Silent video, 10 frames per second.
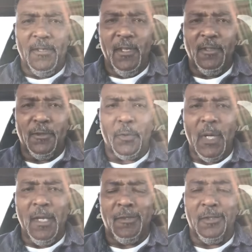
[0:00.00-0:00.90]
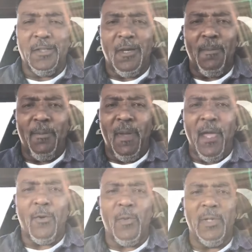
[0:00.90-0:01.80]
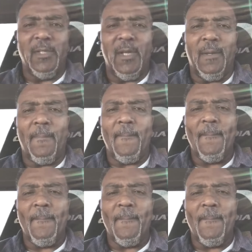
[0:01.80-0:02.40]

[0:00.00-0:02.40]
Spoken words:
Jesus Christ is coming back one day.